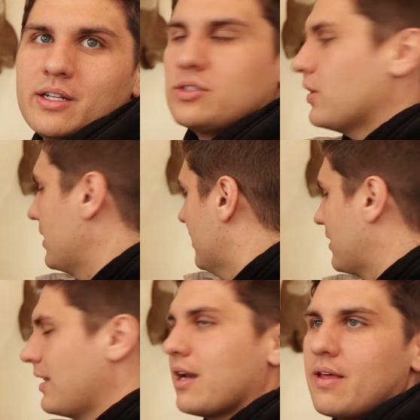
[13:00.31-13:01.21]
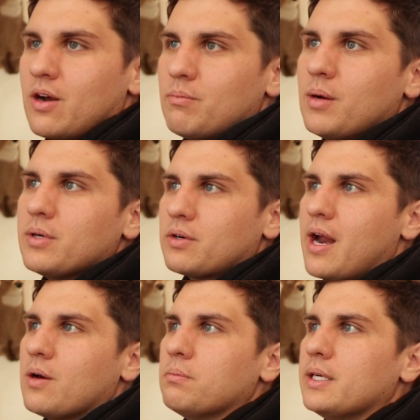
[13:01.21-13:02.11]
And so he does a lot of that on public
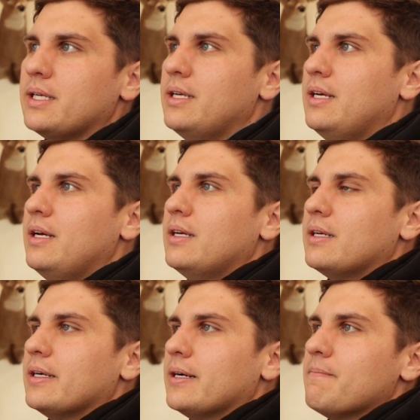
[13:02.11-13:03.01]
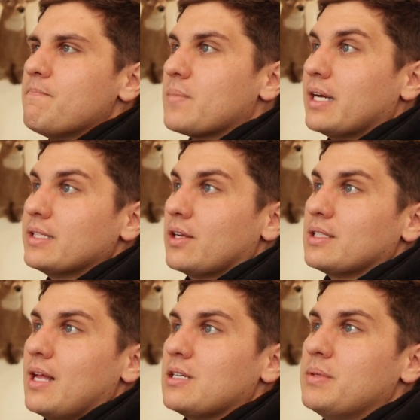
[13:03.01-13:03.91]
ground. But um, I think
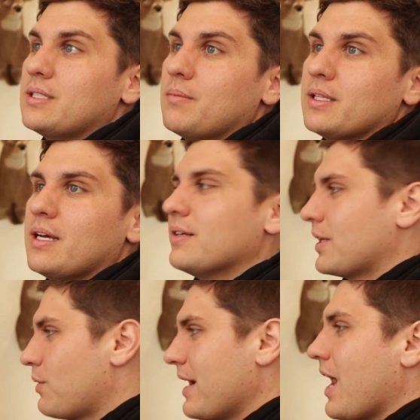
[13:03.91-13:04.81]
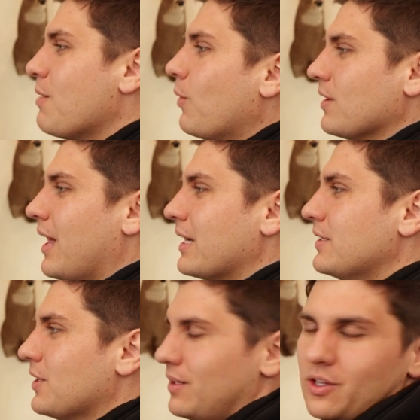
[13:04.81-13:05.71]
there's a lot to be said about that. Like right now, more than
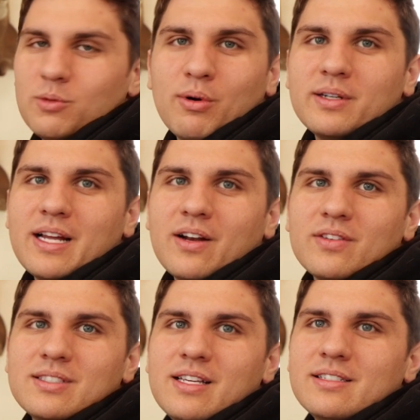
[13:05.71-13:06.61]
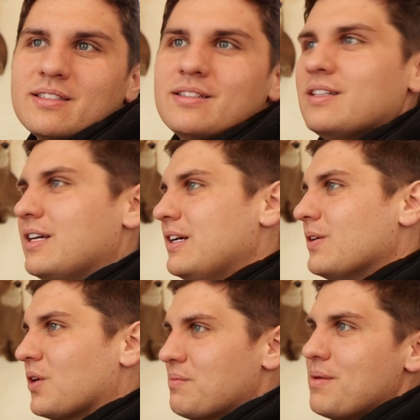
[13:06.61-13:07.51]
likely, you're a little burnt out on the season,
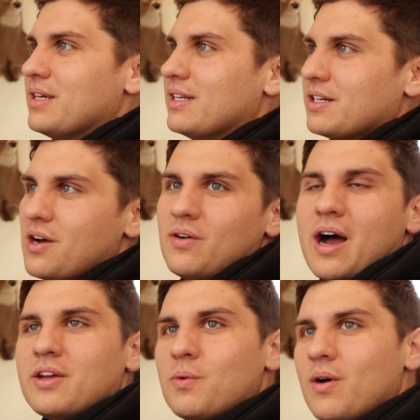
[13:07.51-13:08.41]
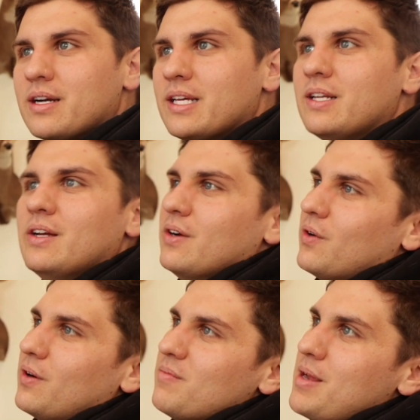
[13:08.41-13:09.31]
or maybe it didn't go how you wanted,
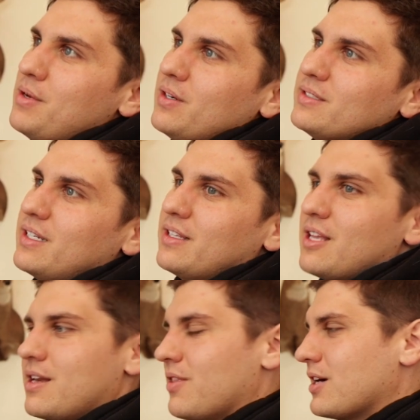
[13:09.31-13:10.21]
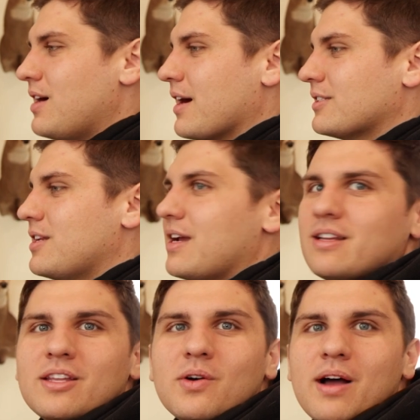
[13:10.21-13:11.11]
or maybe you're just thinking that the clock is
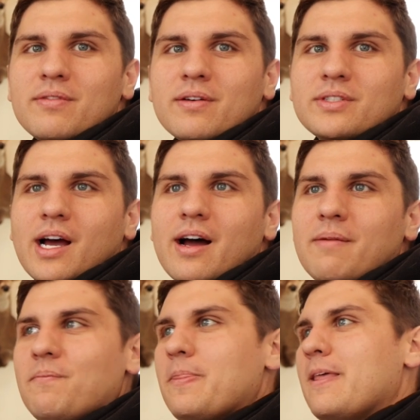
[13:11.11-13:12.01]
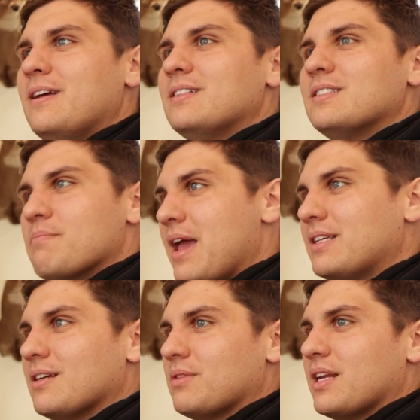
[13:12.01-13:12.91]
ticking and you don't have enough time to
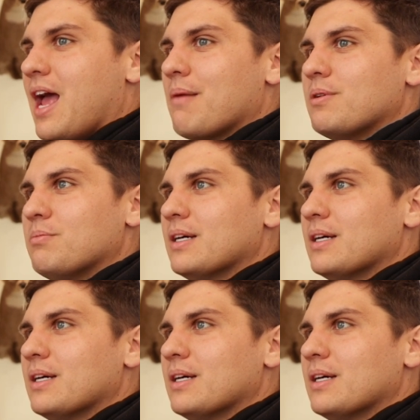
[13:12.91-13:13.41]
make something happen.